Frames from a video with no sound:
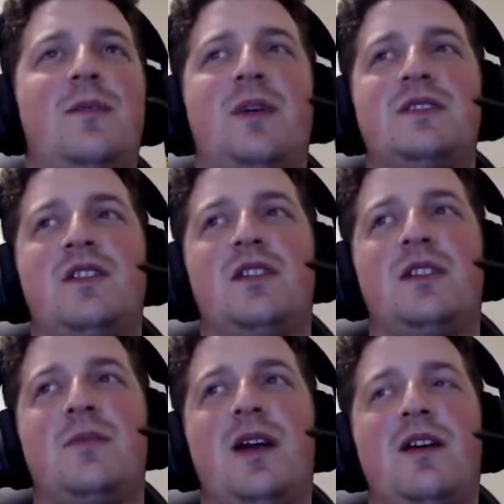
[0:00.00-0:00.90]
by side
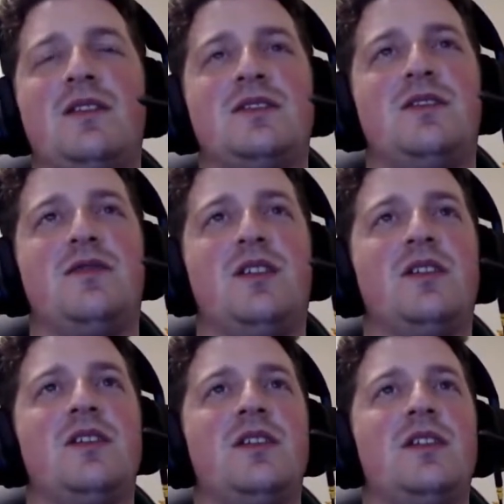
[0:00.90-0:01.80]
comparison of
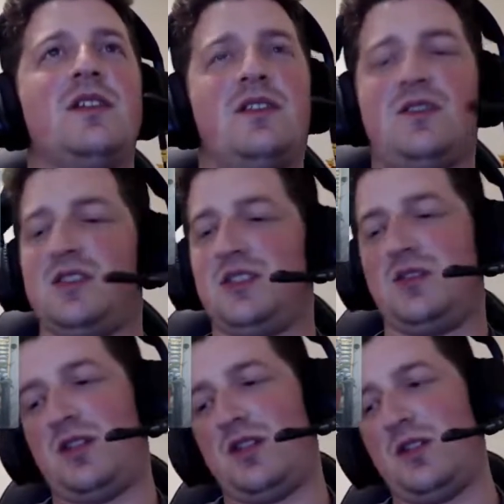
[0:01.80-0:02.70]
a
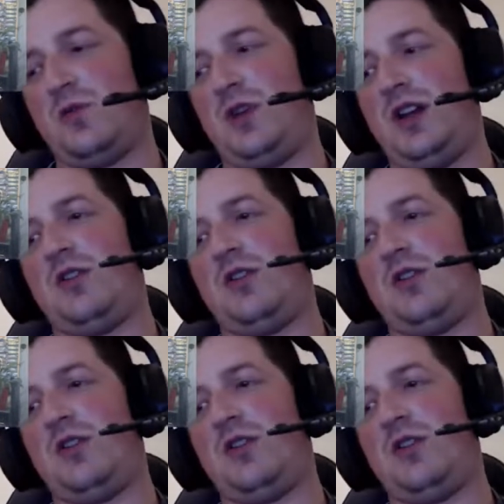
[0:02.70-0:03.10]
really